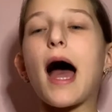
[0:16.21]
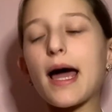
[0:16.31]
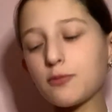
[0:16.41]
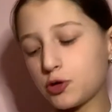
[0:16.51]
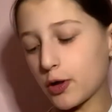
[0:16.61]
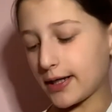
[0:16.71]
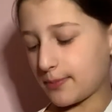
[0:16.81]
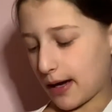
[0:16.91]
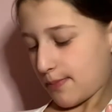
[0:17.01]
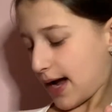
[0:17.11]
I'm
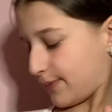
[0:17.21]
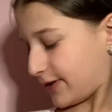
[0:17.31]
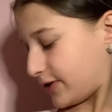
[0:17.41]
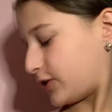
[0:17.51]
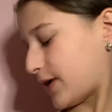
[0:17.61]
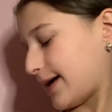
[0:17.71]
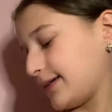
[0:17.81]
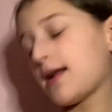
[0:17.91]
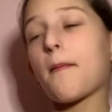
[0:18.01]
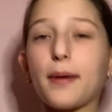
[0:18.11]
joined by my bearded
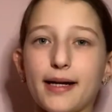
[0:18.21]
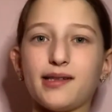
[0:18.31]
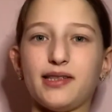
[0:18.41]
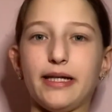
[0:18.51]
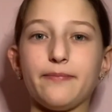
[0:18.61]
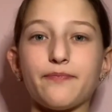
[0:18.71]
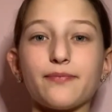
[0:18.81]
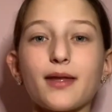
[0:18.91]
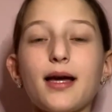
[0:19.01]
dragon, Pixie.